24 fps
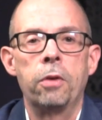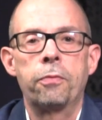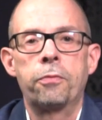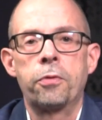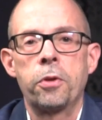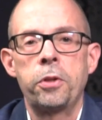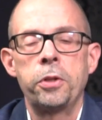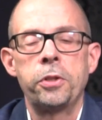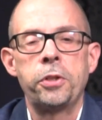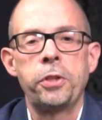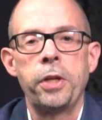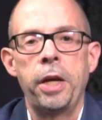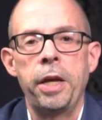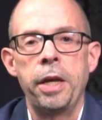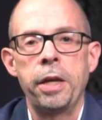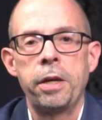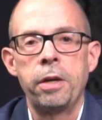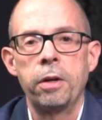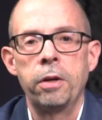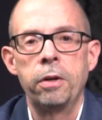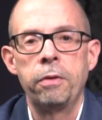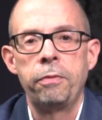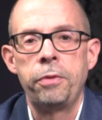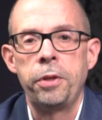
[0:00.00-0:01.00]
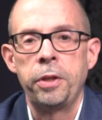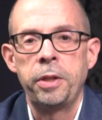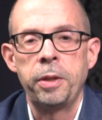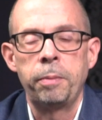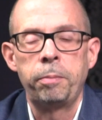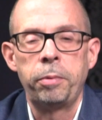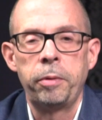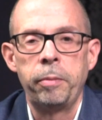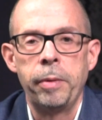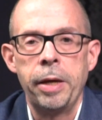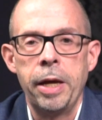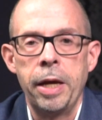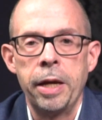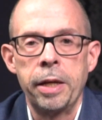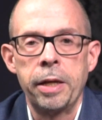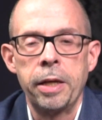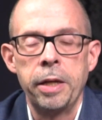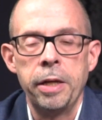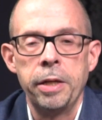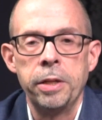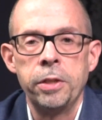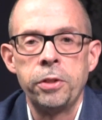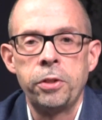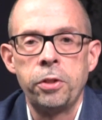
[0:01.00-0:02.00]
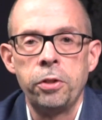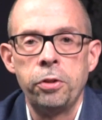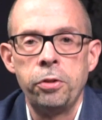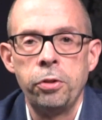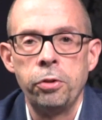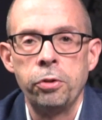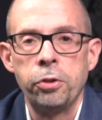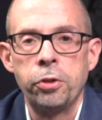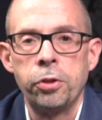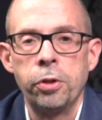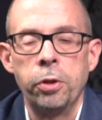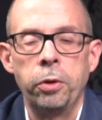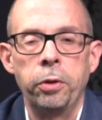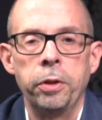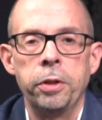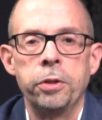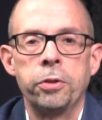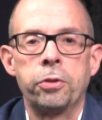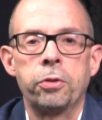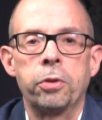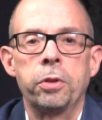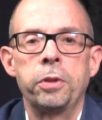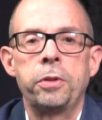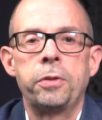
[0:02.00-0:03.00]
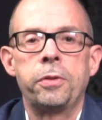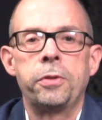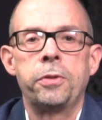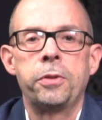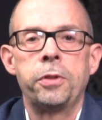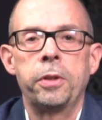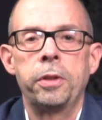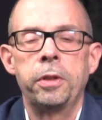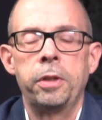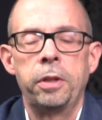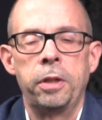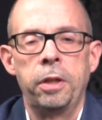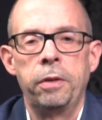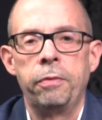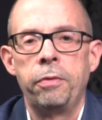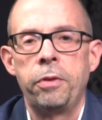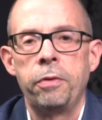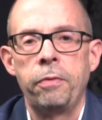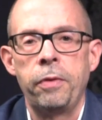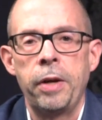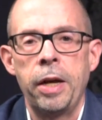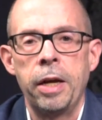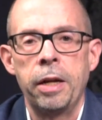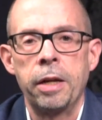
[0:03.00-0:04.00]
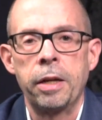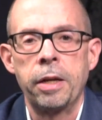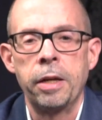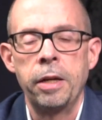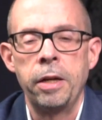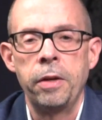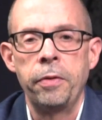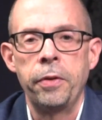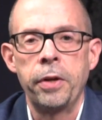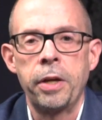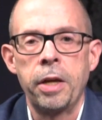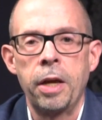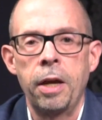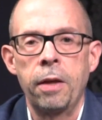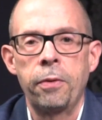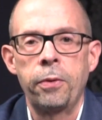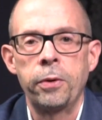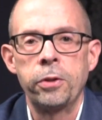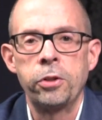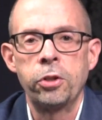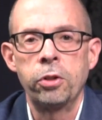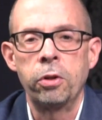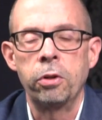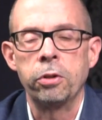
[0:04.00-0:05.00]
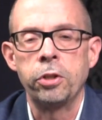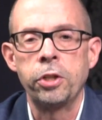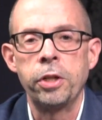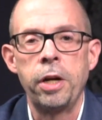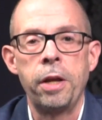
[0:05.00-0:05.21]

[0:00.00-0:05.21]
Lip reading: for the sake of the diplomatic and institutional interests of the Vatican and the Catholic Church.